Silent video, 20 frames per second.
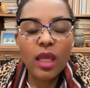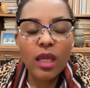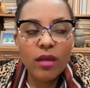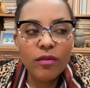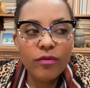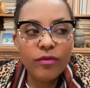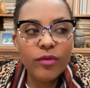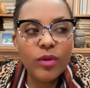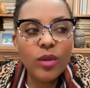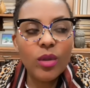
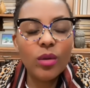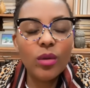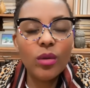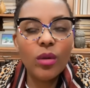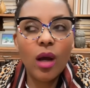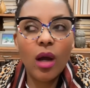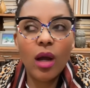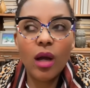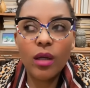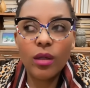If
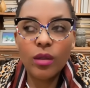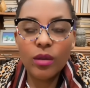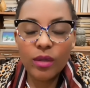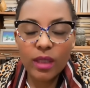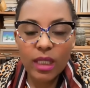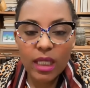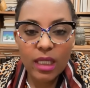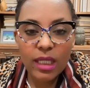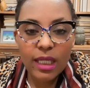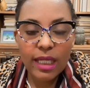you are
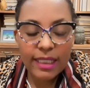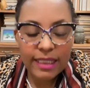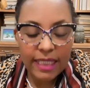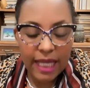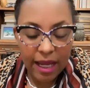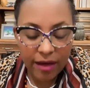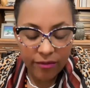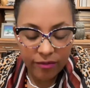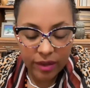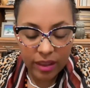looking at
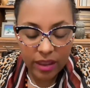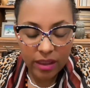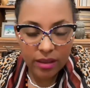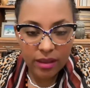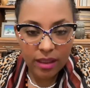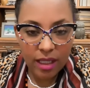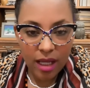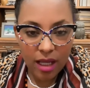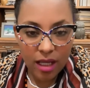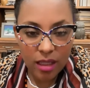
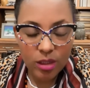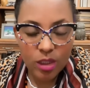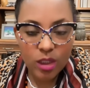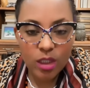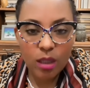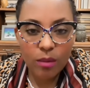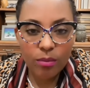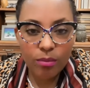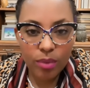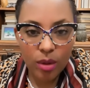African
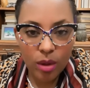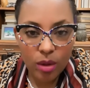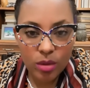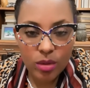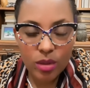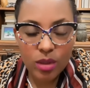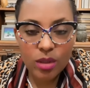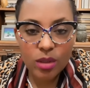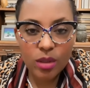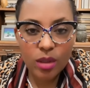culture
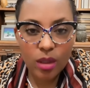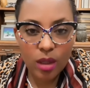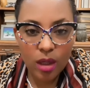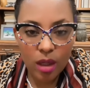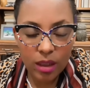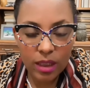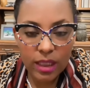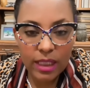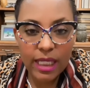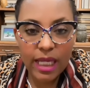
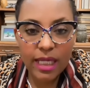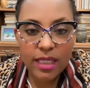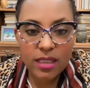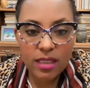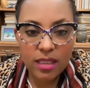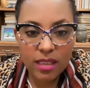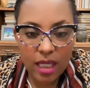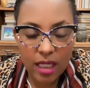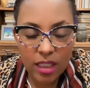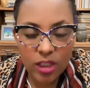
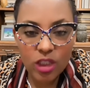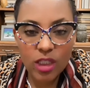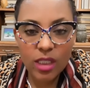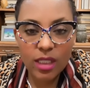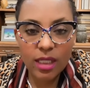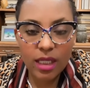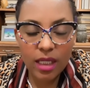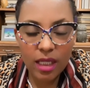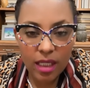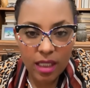
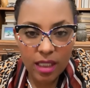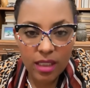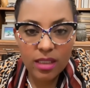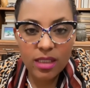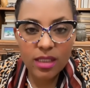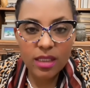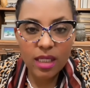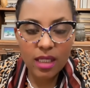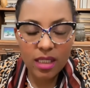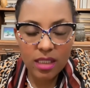post-colonization,
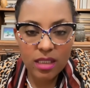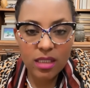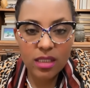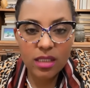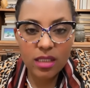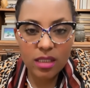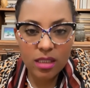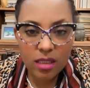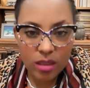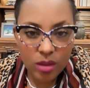it is
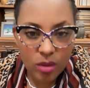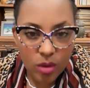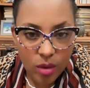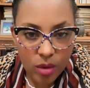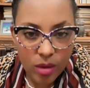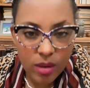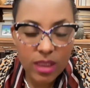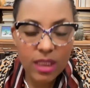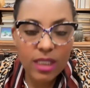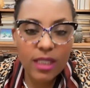
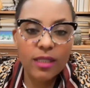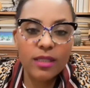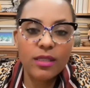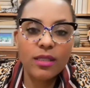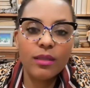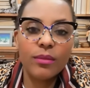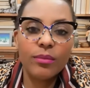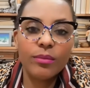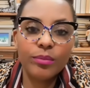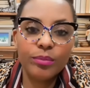
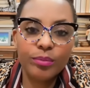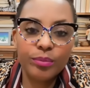distorted.